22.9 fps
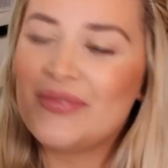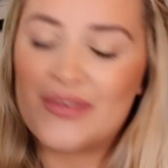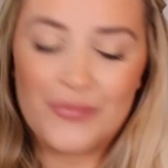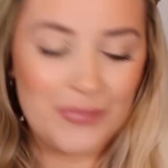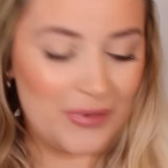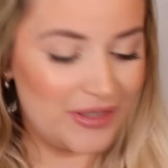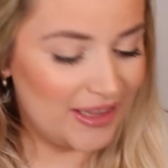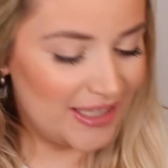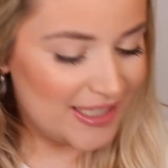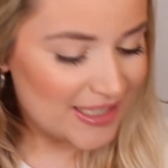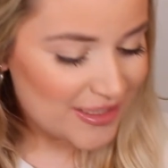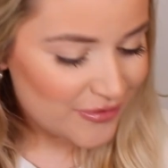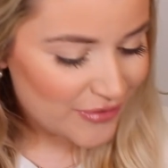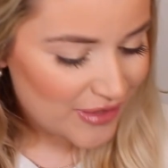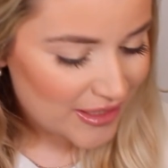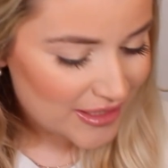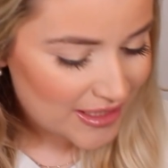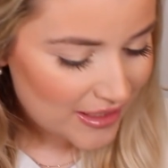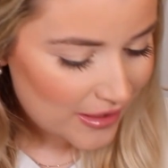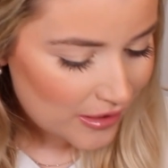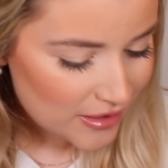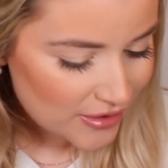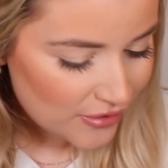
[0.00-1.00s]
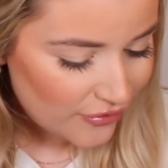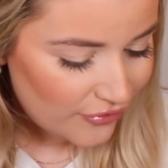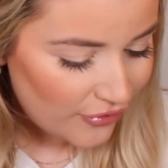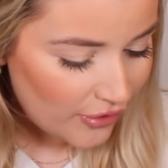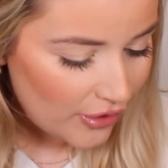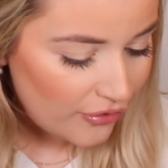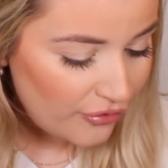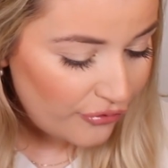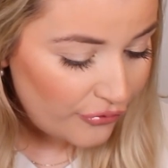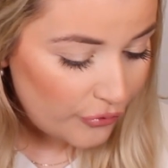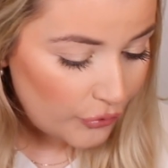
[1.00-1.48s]
But this retails
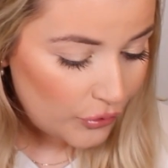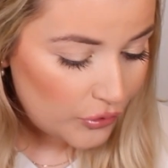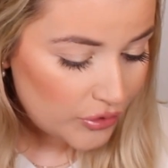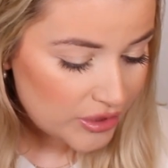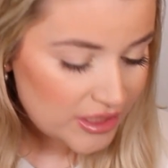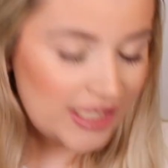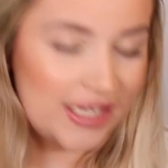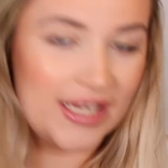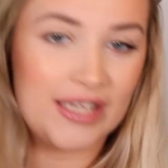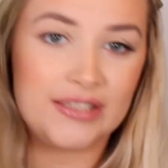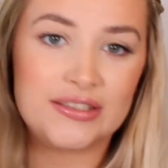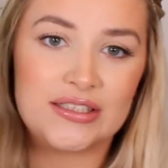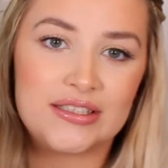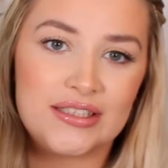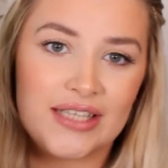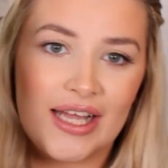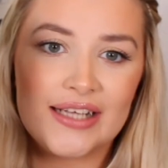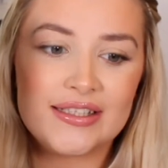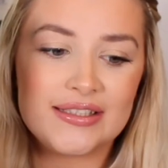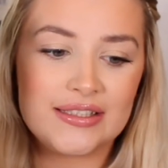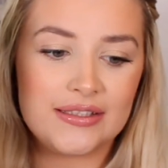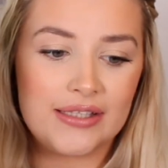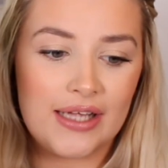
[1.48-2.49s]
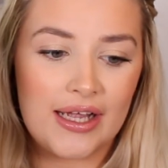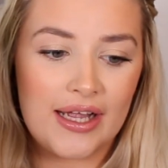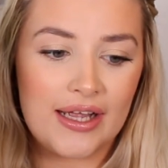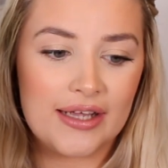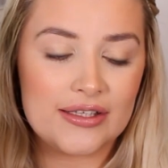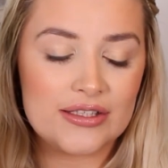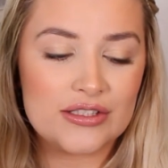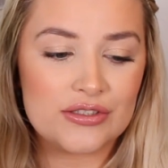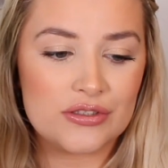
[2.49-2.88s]
for £14.99.